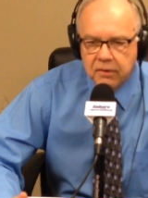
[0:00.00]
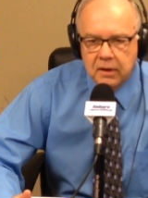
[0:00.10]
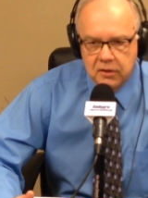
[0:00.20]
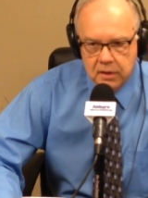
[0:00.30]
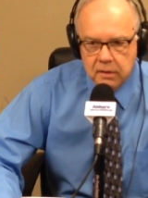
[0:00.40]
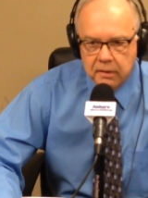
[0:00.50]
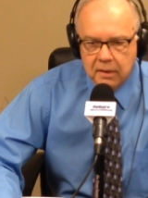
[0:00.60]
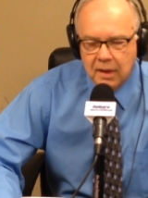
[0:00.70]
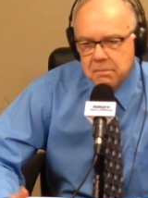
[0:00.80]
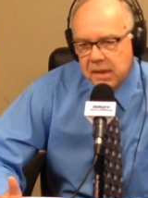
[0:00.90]
in tears,
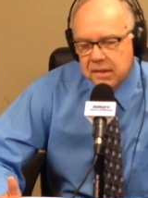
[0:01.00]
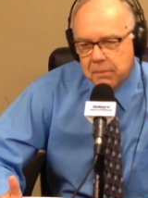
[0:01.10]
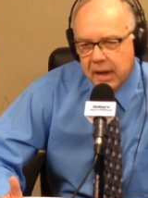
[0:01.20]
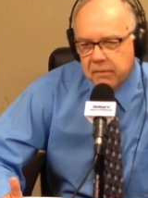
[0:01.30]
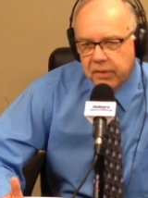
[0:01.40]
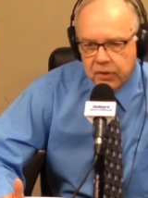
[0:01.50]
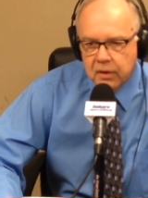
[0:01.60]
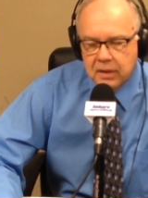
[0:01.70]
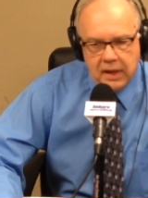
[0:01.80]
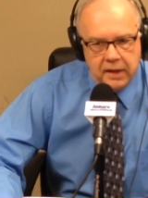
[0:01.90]
and miss about every
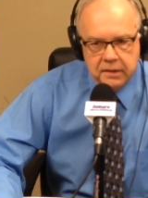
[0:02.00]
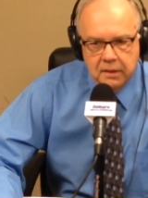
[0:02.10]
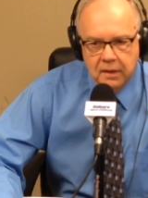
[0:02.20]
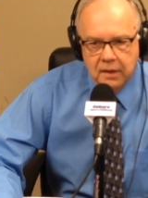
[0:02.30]
third class.